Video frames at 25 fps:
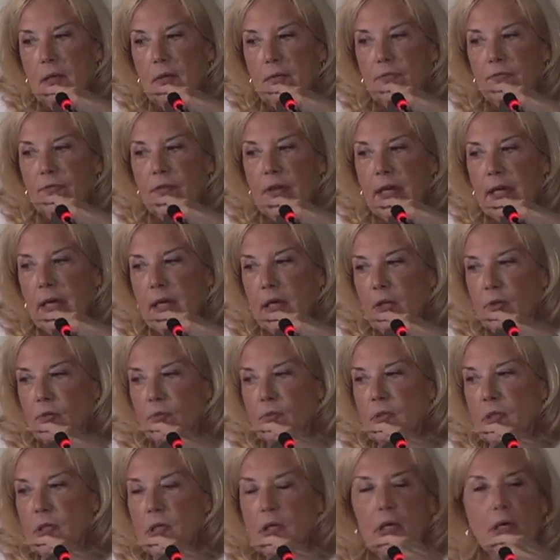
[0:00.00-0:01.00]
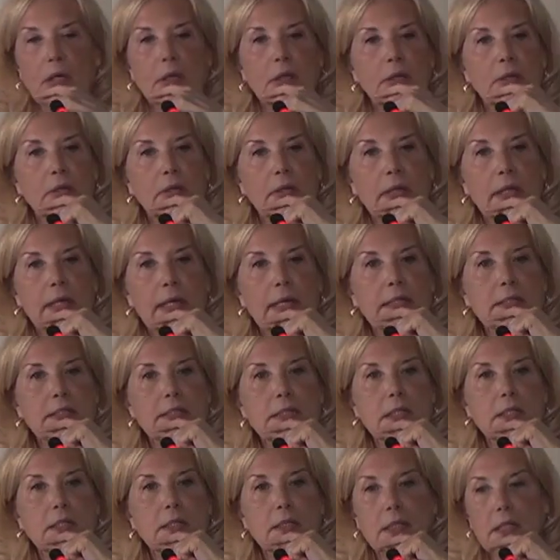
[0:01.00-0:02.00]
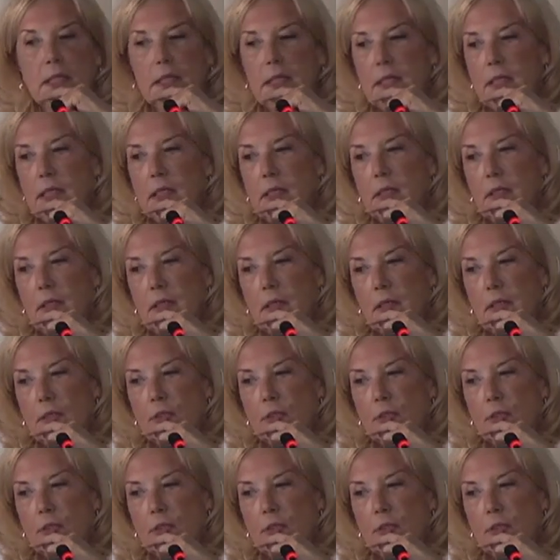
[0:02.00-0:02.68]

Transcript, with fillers: found that the